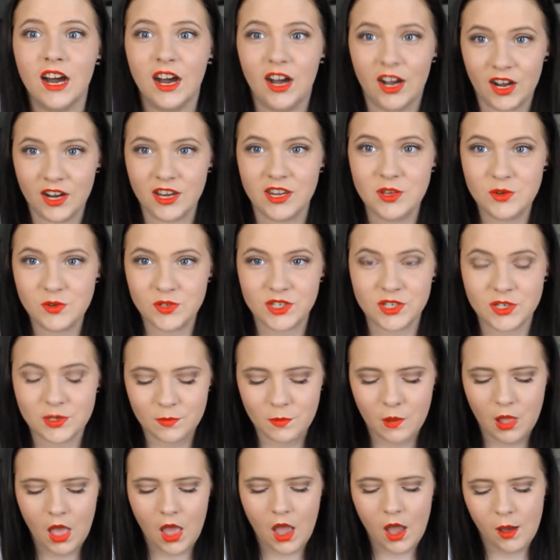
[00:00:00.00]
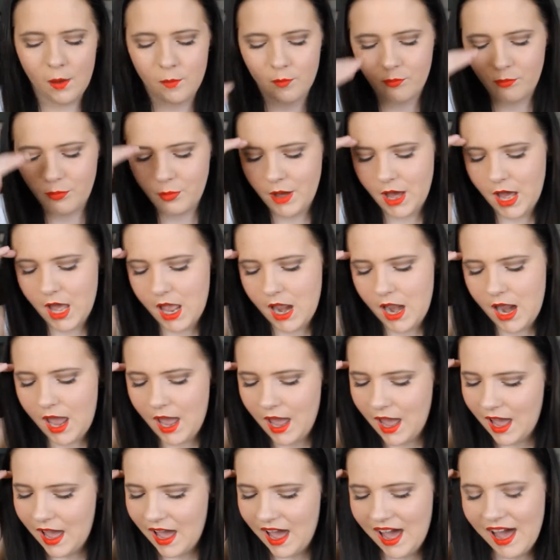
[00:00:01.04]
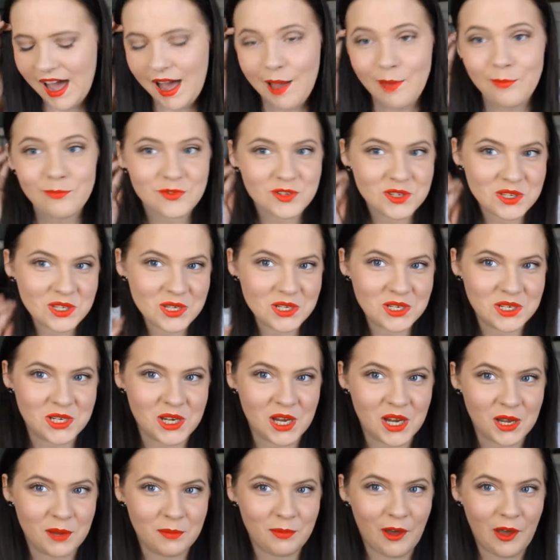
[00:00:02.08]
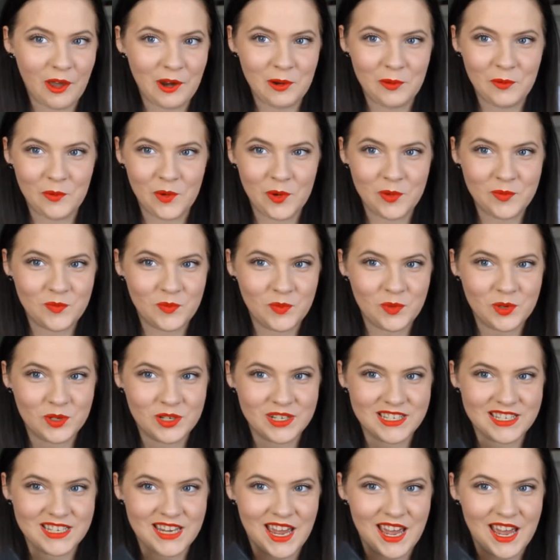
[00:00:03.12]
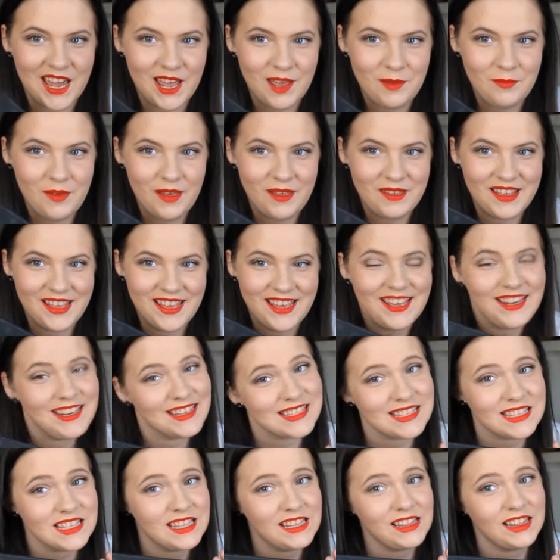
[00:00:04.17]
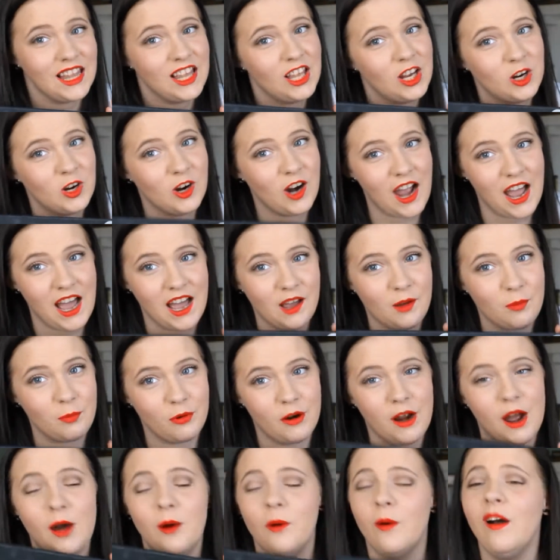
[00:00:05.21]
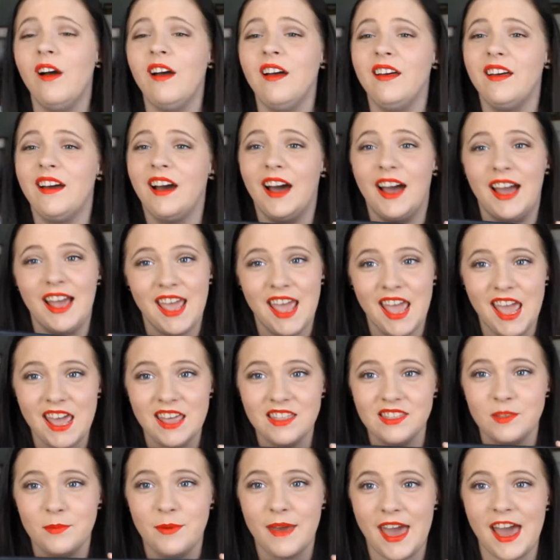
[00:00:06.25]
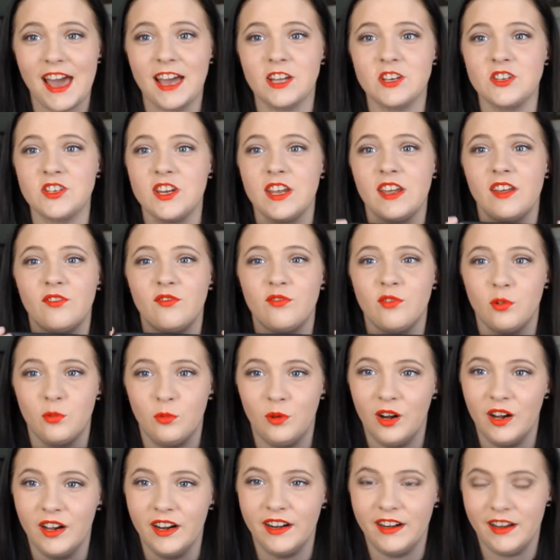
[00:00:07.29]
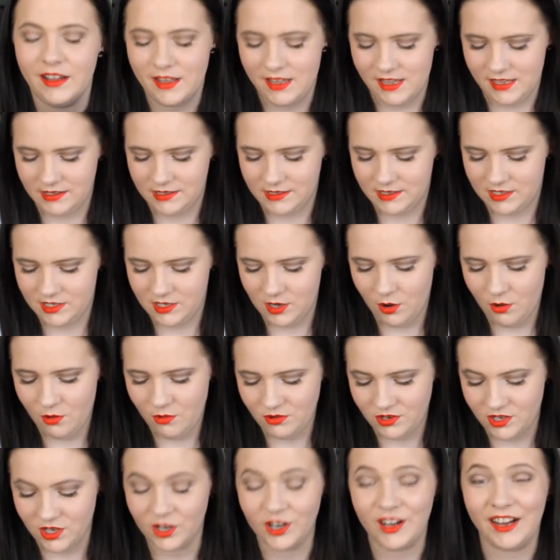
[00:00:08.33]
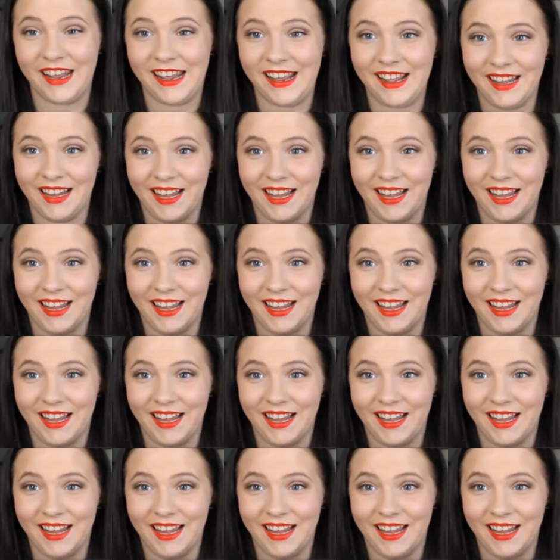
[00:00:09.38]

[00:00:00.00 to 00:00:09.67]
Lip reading: on YouTube, but I'm just going to talk about it one more time. It is the Loreal Pro. I hate the packaging, for one. It's so dirty,